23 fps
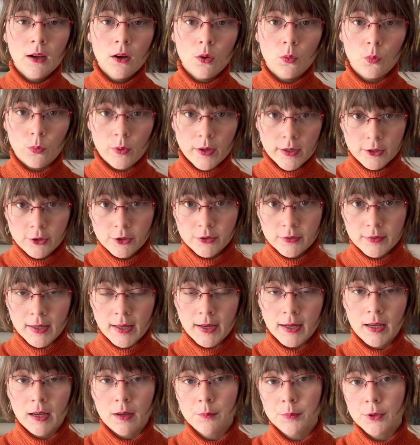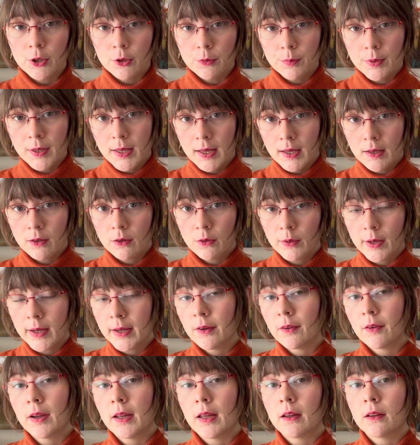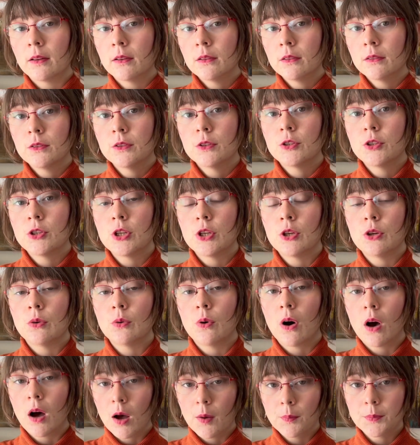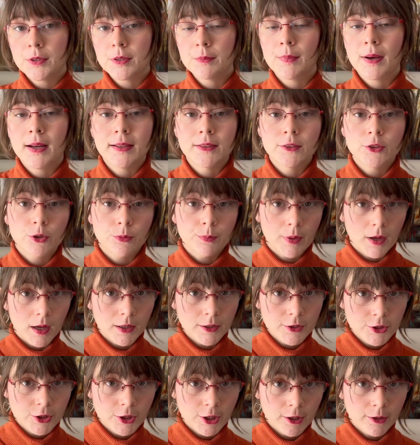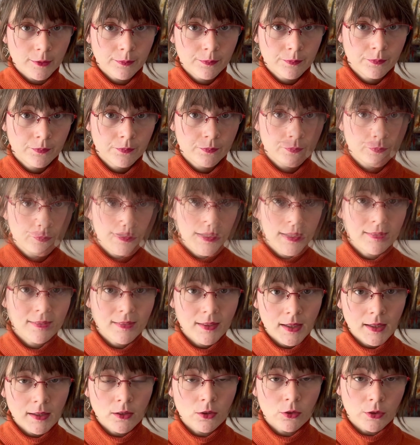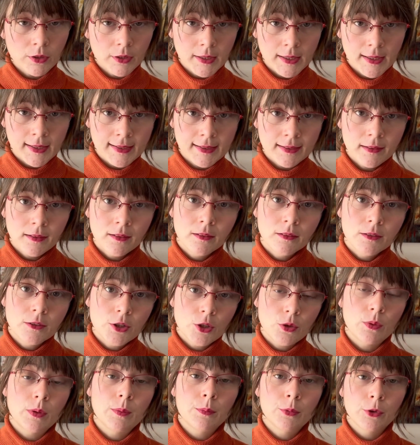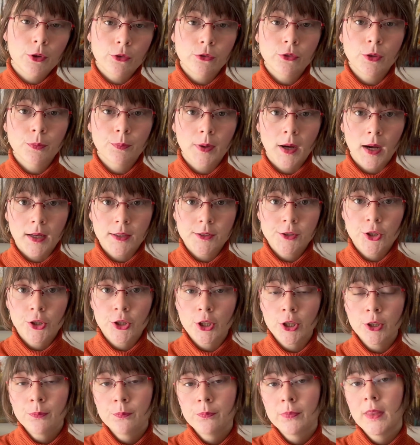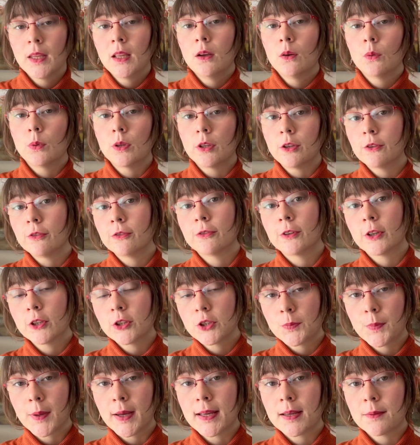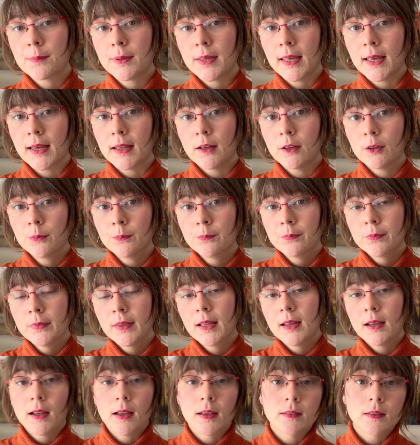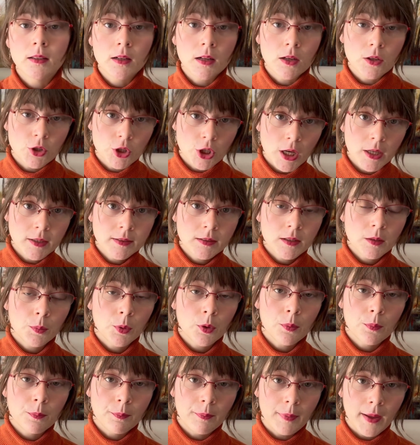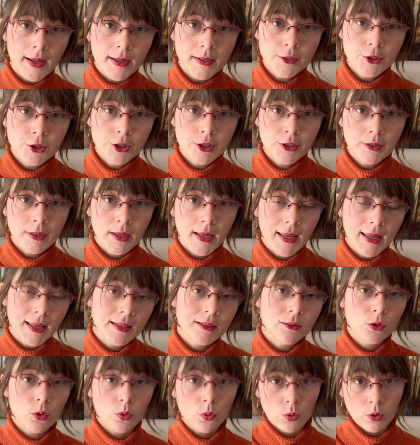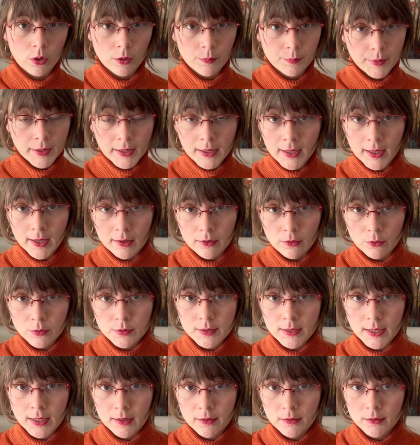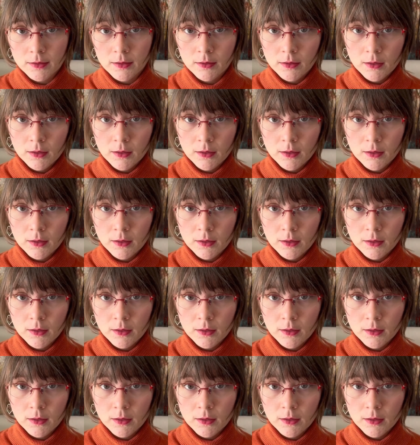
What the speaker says: when you're setting up your piano area to optimize your posture. The main thing you'll need to improve your posture when you first buy a piano is an adjustable bench and or piano stand.